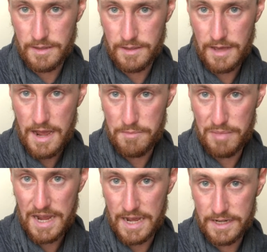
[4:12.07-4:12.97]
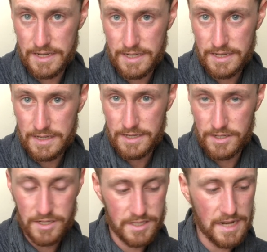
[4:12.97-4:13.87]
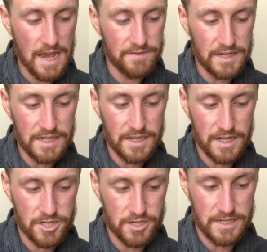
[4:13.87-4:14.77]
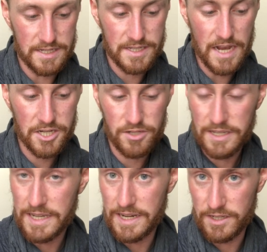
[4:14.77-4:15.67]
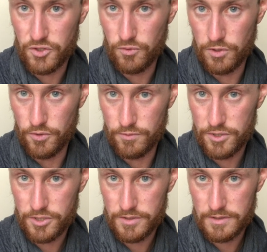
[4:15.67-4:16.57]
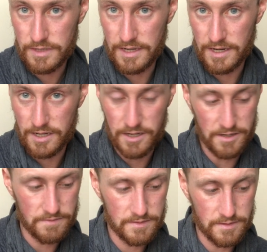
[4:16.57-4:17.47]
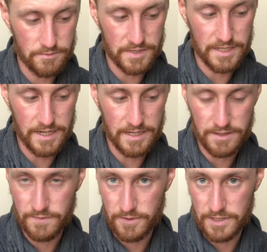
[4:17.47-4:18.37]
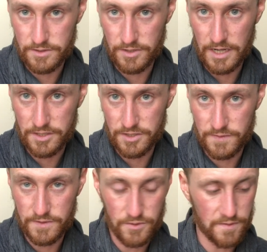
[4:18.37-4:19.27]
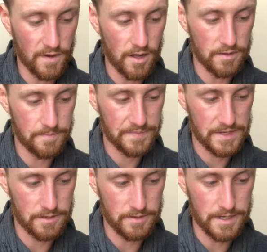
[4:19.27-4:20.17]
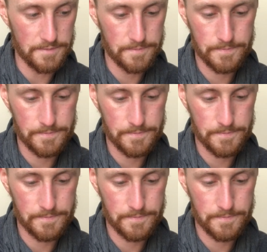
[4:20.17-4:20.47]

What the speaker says: that band doesn't have any tension. It's actually getting too loose, and I gotta retain it for it to not to fall. All right,